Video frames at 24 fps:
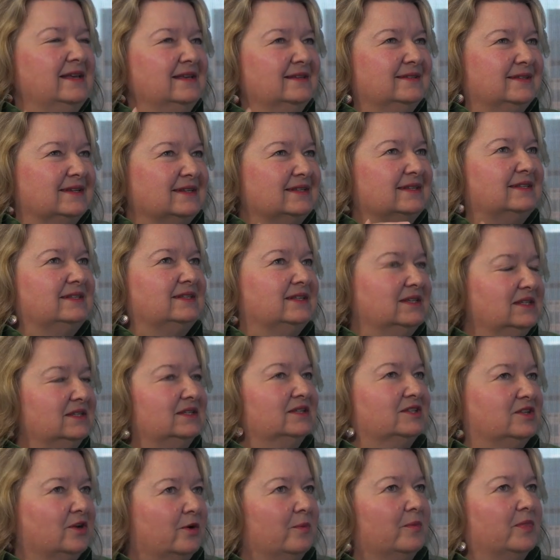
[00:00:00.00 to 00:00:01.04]
is a
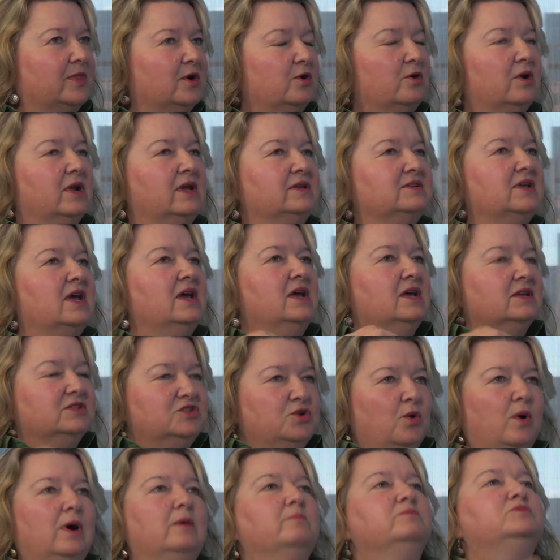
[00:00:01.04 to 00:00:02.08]
system.
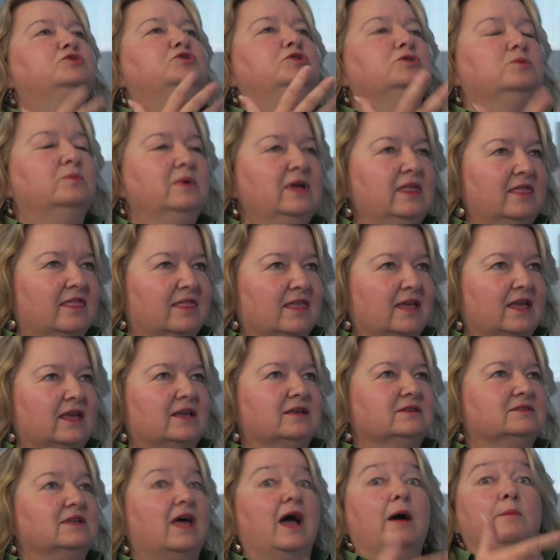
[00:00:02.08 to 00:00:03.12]
So I'm doing
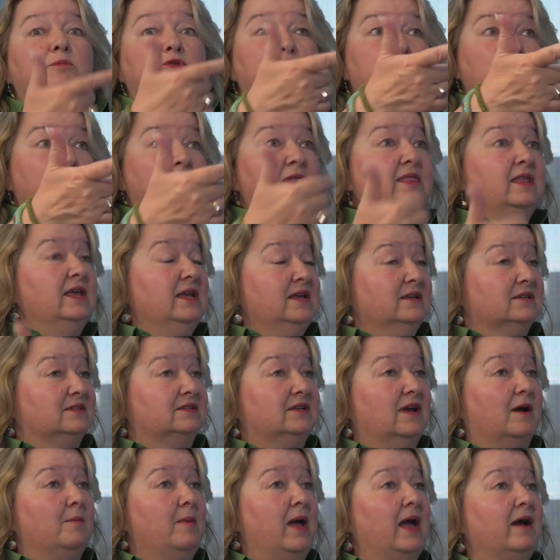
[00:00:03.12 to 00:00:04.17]
things. Like I'm doing
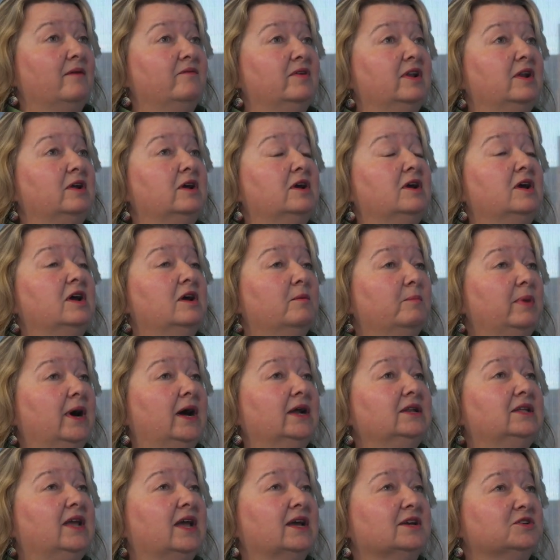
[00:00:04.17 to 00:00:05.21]
this. I'm having a
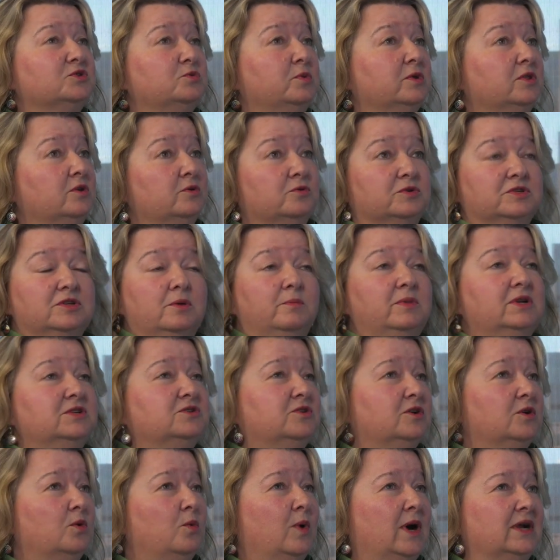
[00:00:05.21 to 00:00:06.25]
podcast with you.
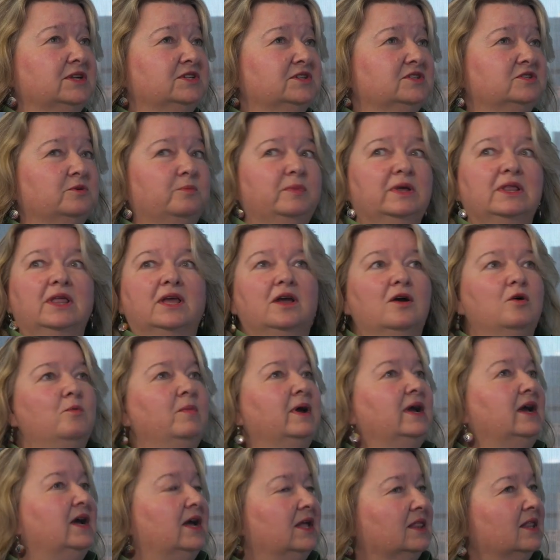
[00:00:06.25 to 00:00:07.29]
Somebody's going to watch this and be like, oh
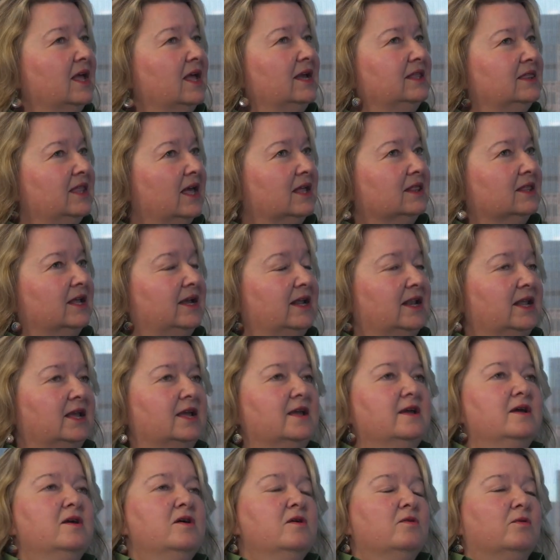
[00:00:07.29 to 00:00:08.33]
my God, I like that lady,
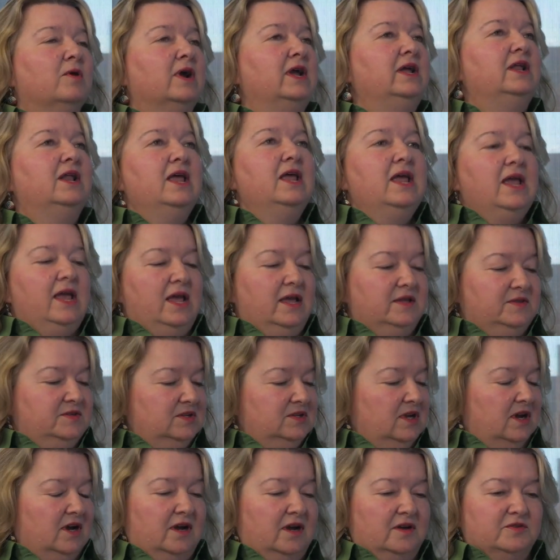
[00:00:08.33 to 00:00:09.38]
right?
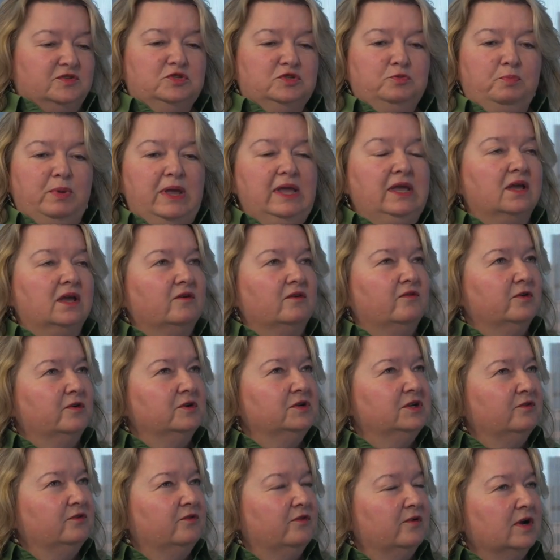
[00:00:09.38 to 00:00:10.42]
It's speaking for
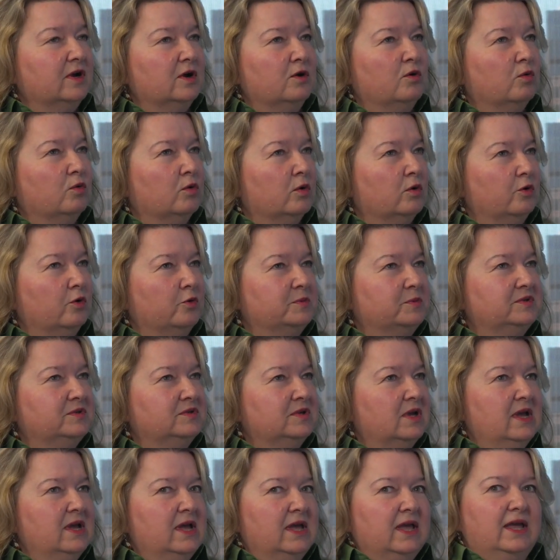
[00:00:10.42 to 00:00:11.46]
different
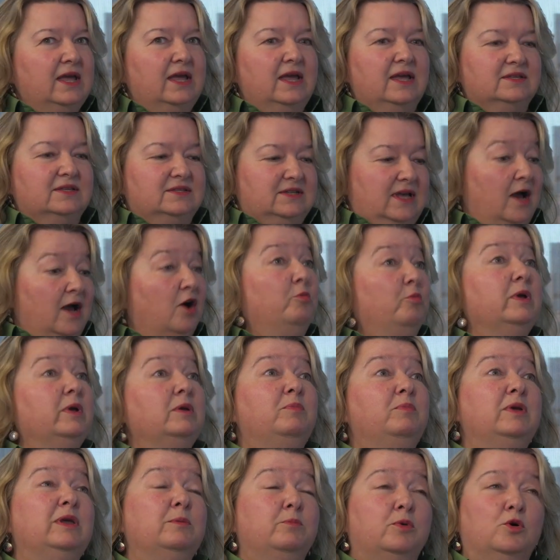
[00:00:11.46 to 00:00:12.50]
groups. It's helping
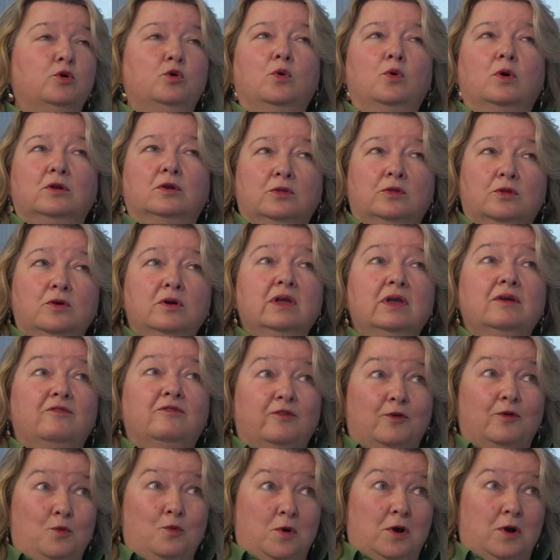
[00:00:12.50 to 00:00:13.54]
people who are looking
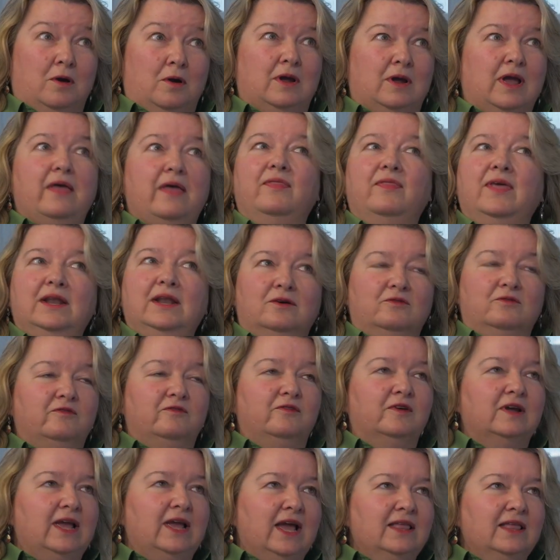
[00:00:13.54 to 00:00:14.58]
for work, and they don't
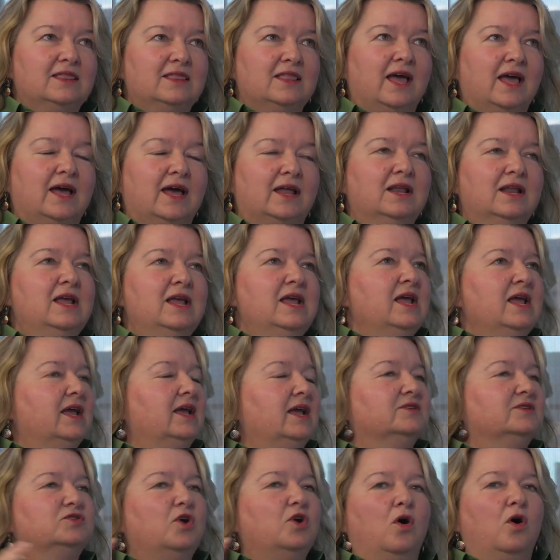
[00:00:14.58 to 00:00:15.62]
forget that.
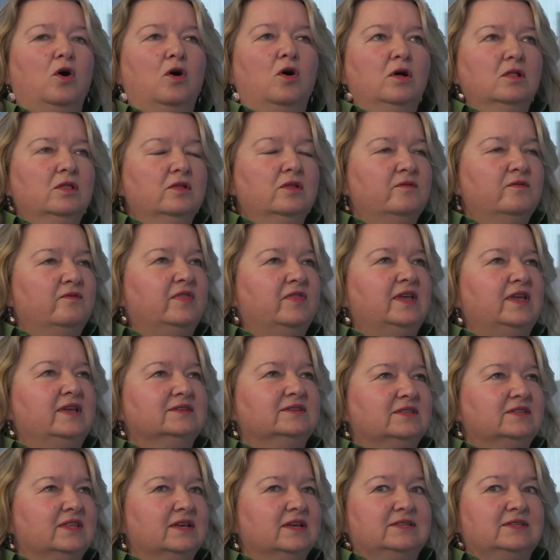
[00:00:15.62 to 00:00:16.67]
It's all of
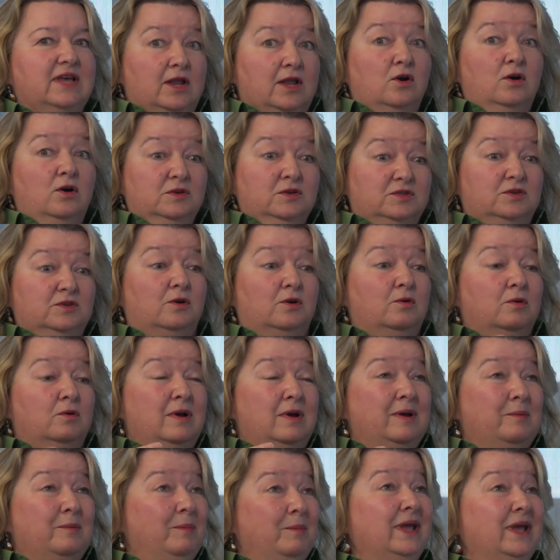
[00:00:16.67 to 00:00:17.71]
these things, and also
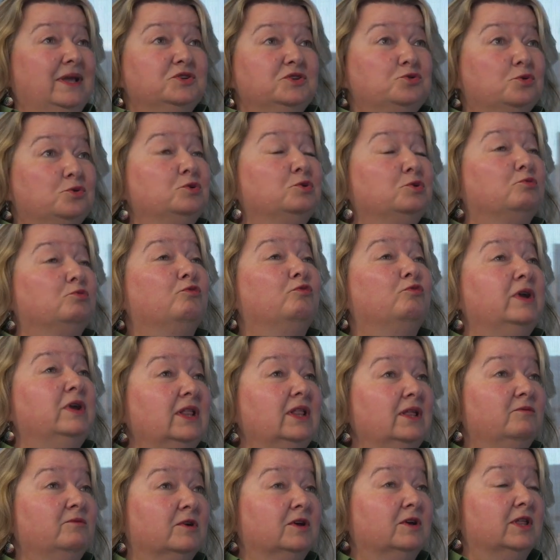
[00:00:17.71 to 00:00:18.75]
making sure you're
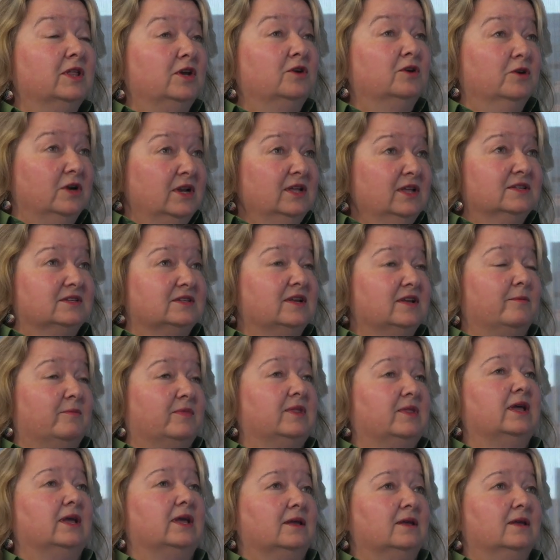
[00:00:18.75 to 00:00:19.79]
really, really good at
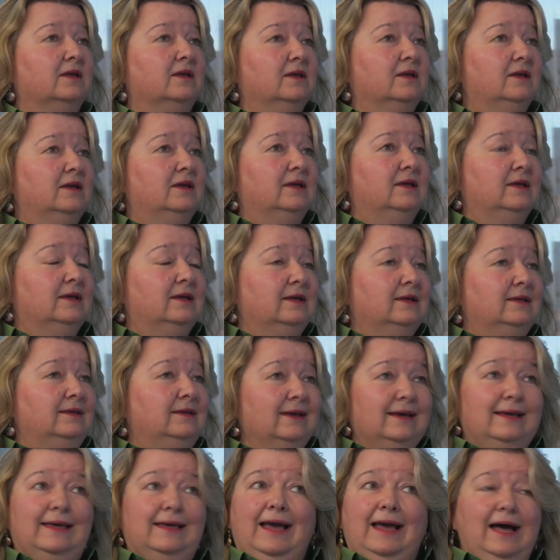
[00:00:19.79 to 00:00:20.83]
something.
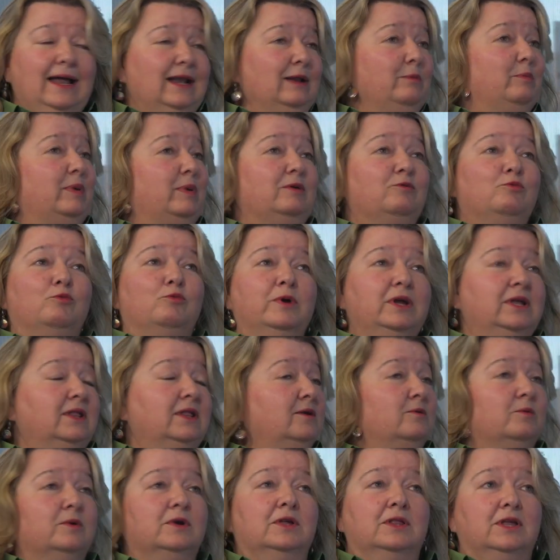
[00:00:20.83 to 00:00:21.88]
You got to be
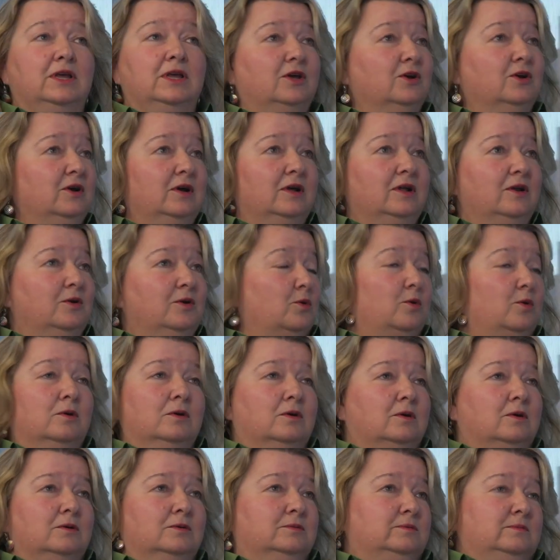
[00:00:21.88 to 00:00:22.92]
really, really good,
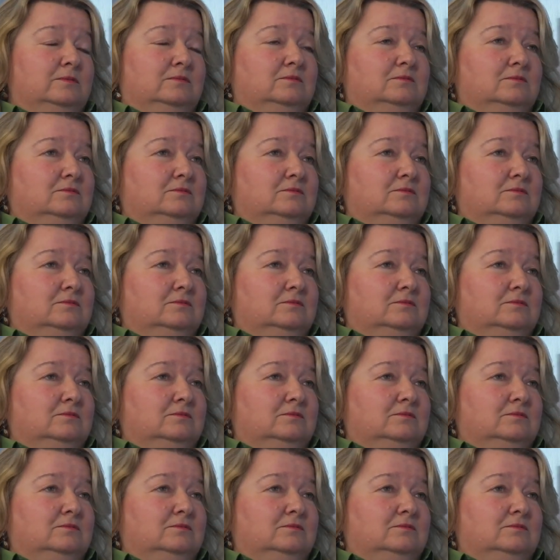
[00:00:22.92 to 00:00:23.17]
or...